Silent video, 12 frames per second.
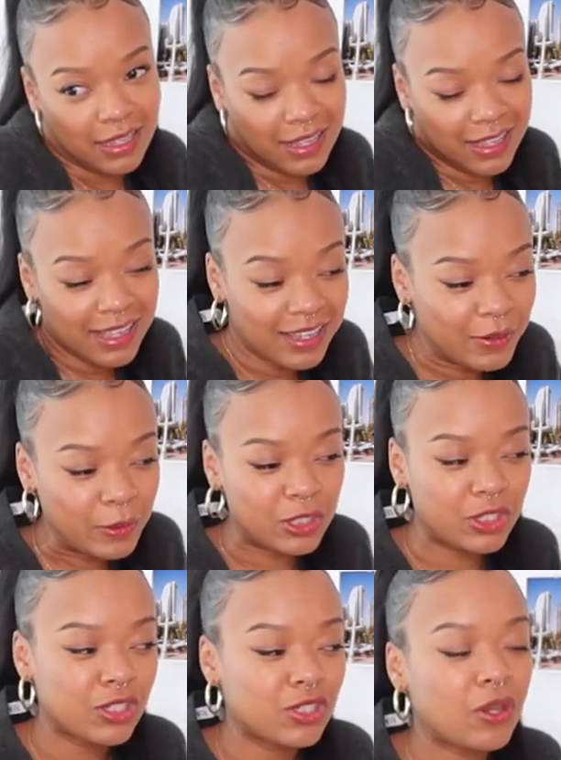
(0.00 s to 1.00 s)
uh, it
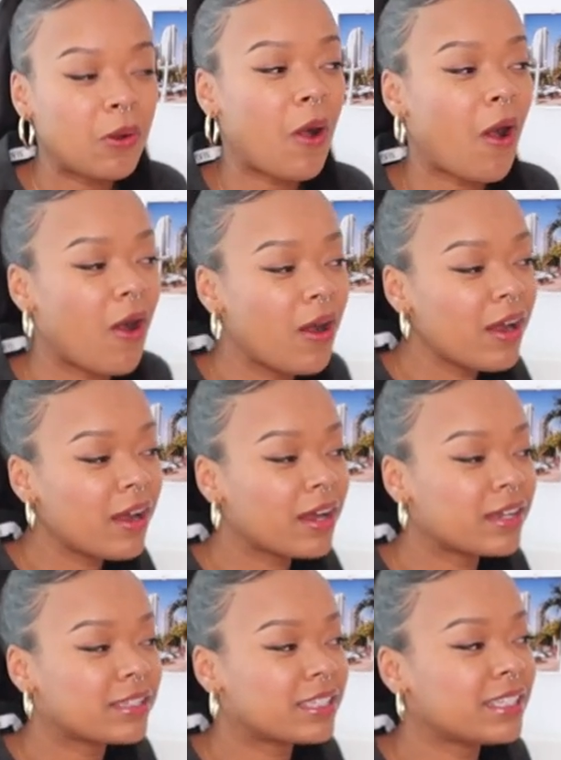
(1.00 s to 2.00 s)
was just so
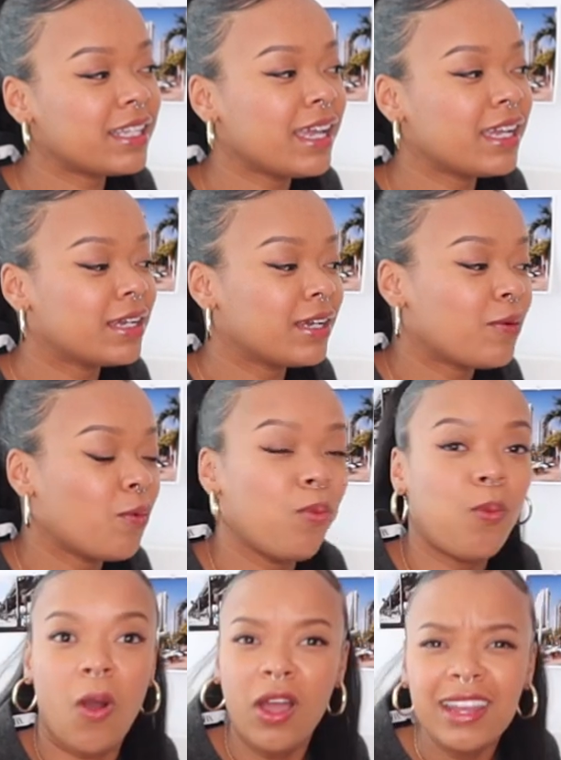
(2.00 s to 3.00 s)
hard to like
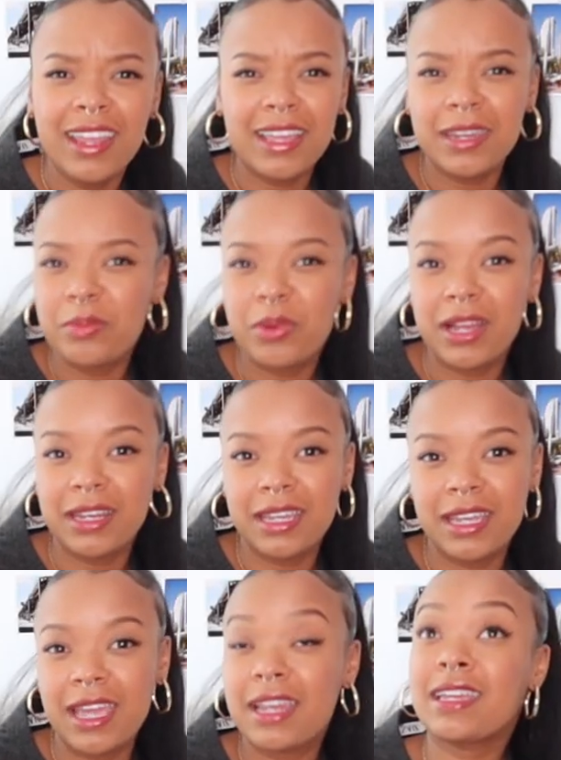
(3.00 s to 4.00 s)
want
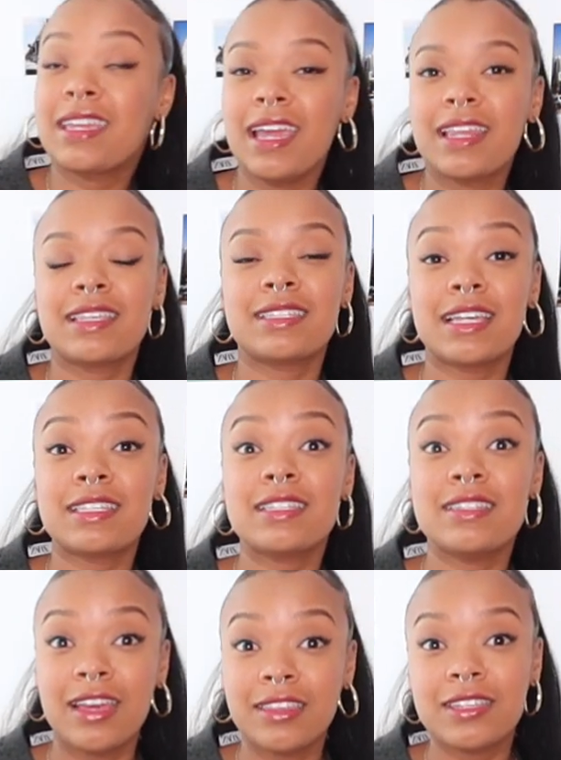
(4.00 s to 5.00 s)
anybody. And again, this has
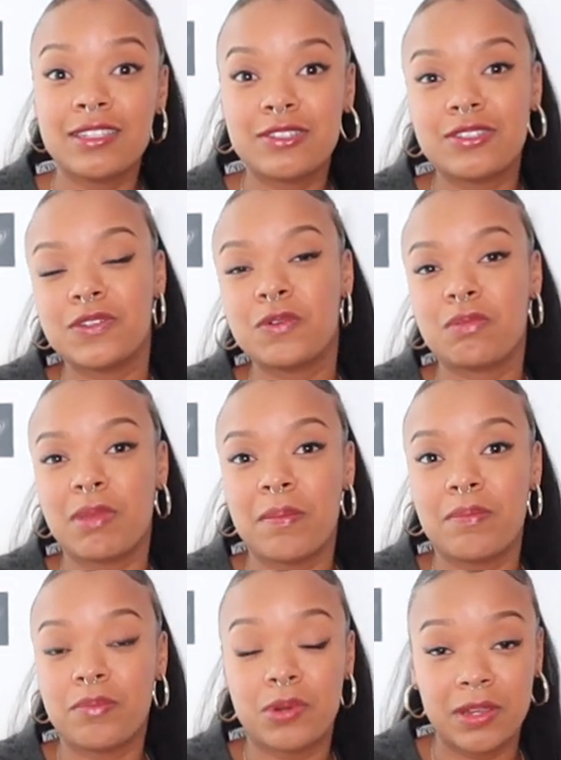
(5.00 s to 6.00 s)
nothing to do with my
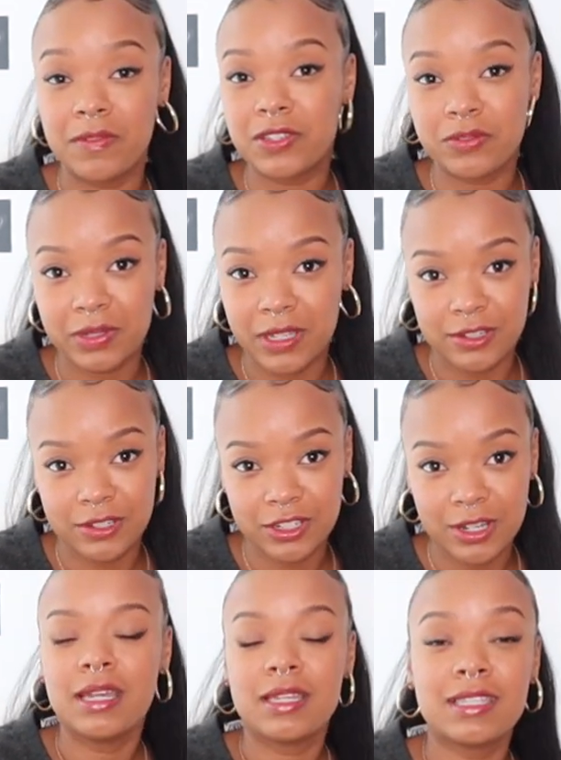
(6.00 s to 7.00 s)
previous relationship.